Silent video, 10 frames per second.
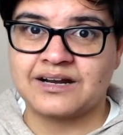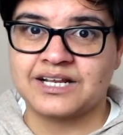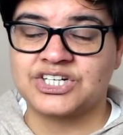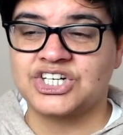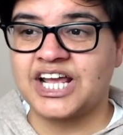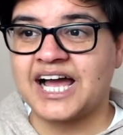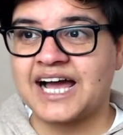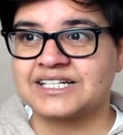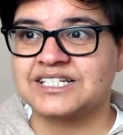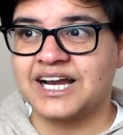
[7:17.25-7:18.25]
Like, she
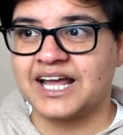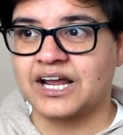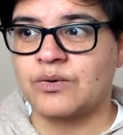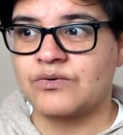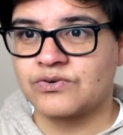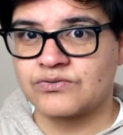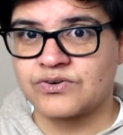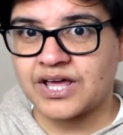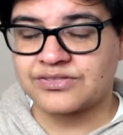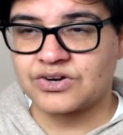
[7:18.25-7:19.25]
had to let go of her
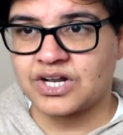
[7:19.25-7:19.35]
father.